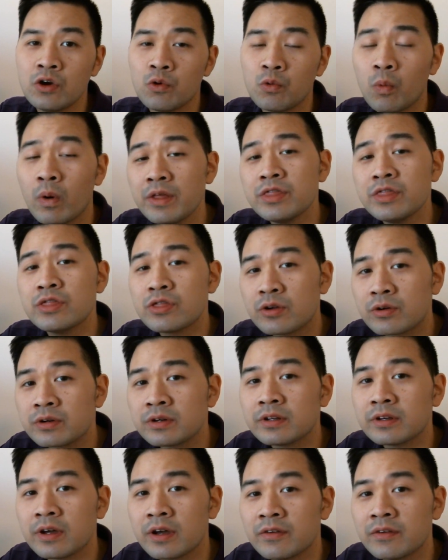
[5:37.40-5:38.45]
one
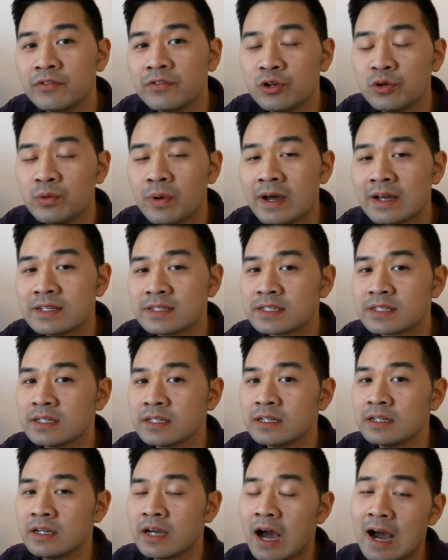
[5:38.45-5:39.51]
third of US
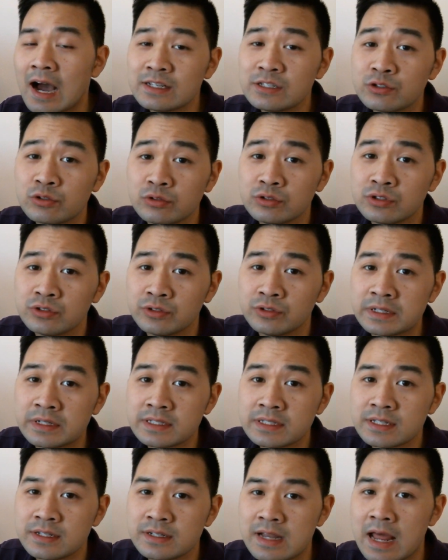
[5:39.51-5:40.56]
high school
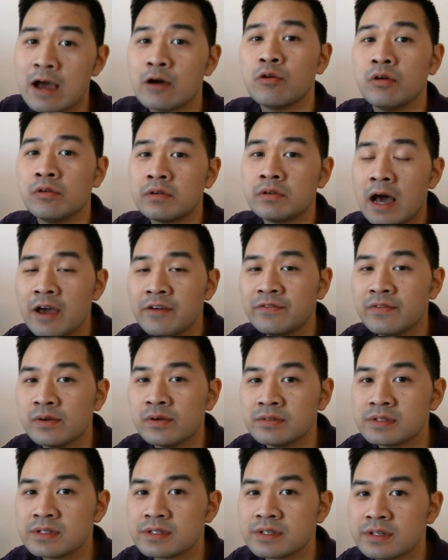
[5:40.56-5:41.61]
students now own
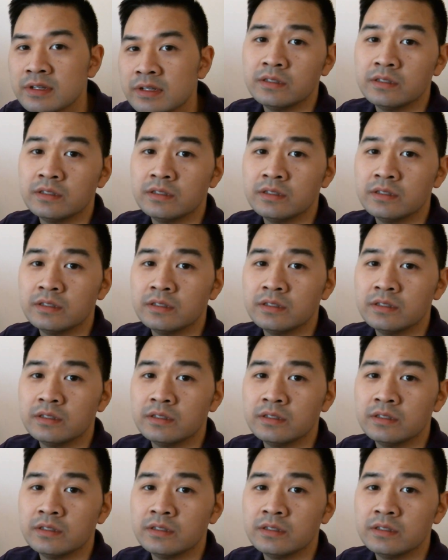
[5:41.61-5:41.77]
iPhones?